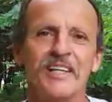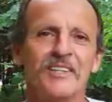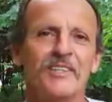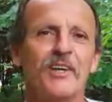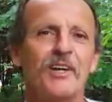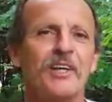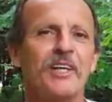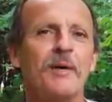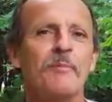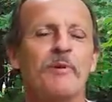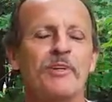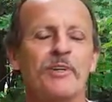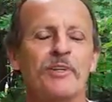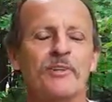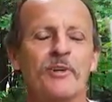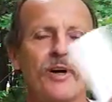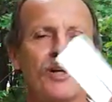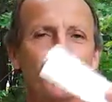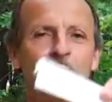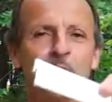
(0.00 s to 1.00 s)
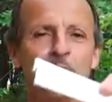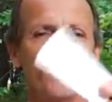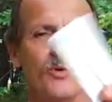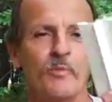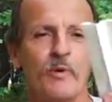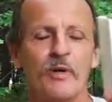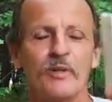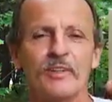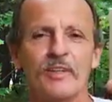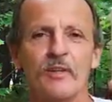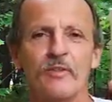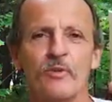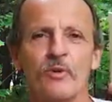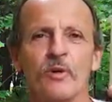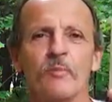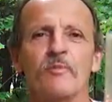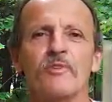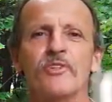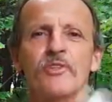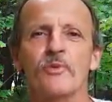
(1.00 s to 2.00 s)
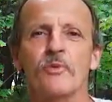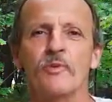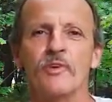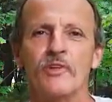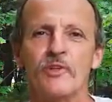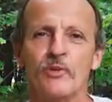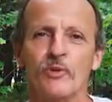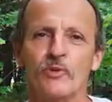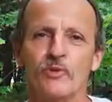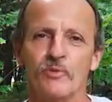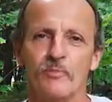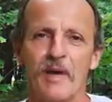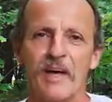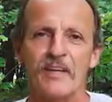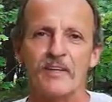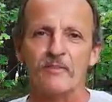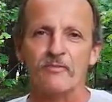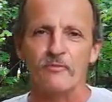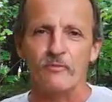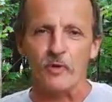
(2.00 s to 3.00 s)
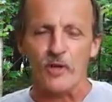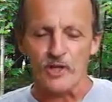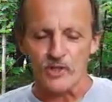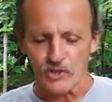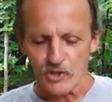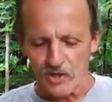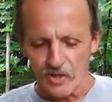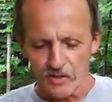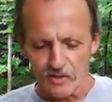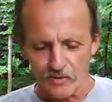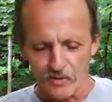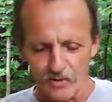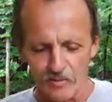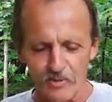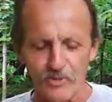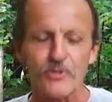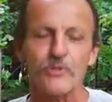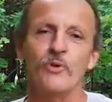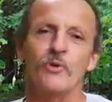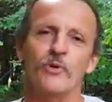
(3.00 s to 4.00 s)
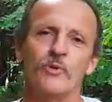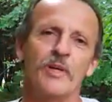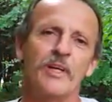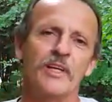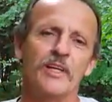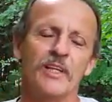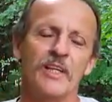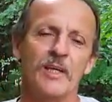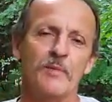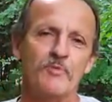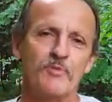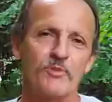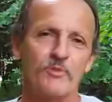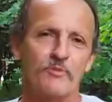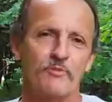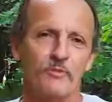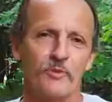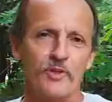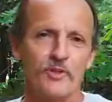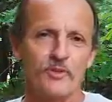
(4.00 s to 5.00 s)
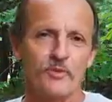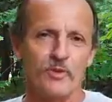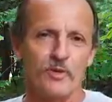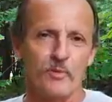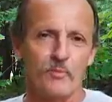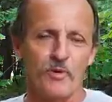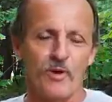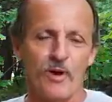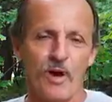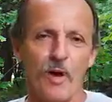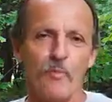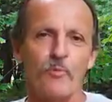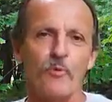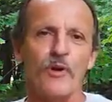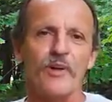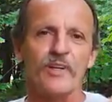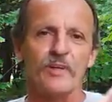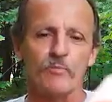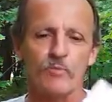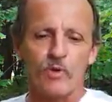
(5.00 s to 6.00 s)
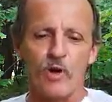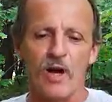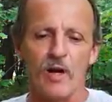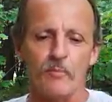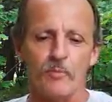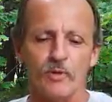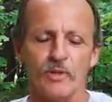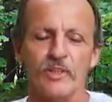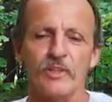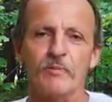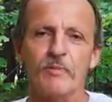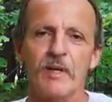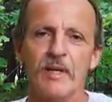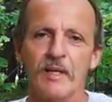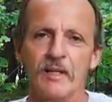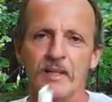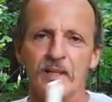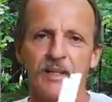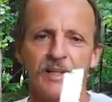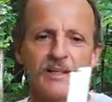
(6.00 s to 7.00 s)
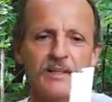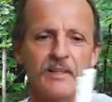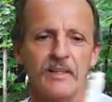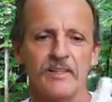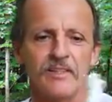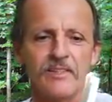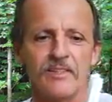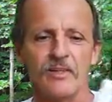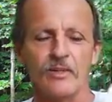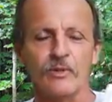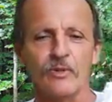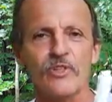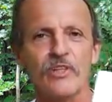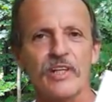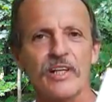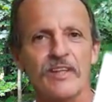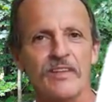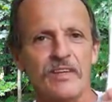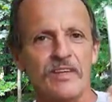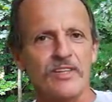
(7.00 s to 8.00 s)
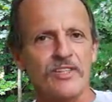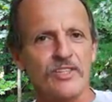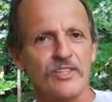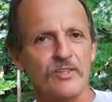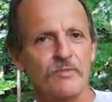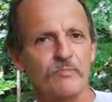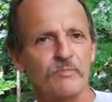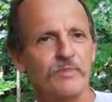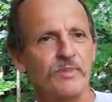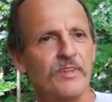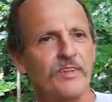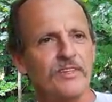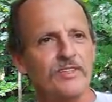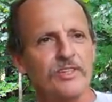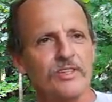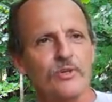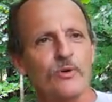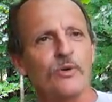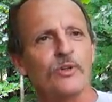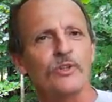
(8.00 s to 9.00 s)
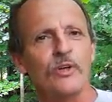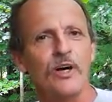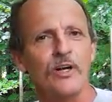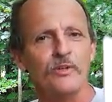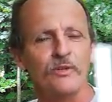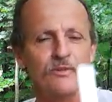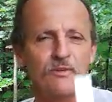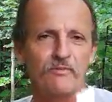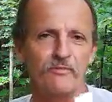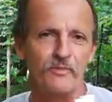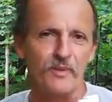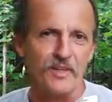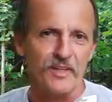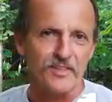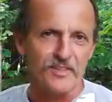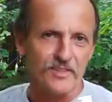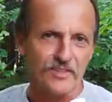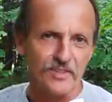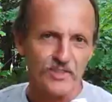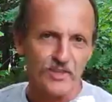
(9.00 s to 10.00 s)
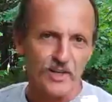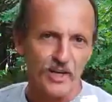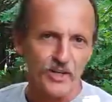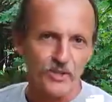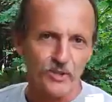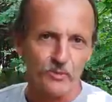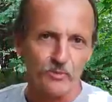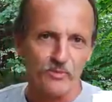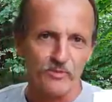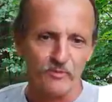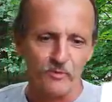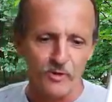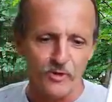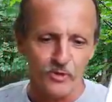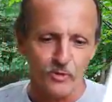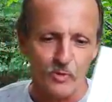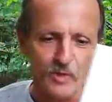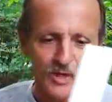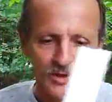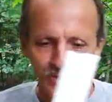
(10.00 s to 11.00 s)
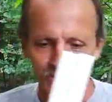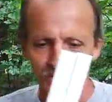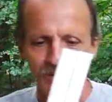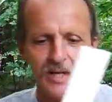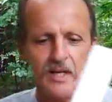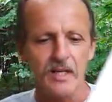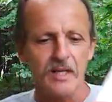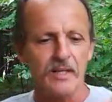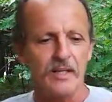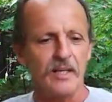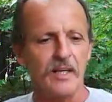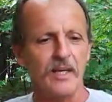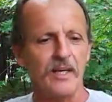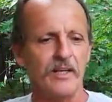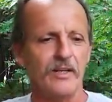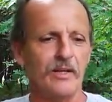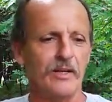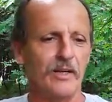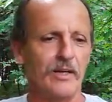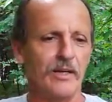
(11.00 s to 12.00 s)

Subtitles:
Today I'm going to talk to you about the thermistor in your Dometic fridge. The thermistor keeps your fridge operating properly, and it looks like this. And this is hooked onto the fins inside your refrigerator, and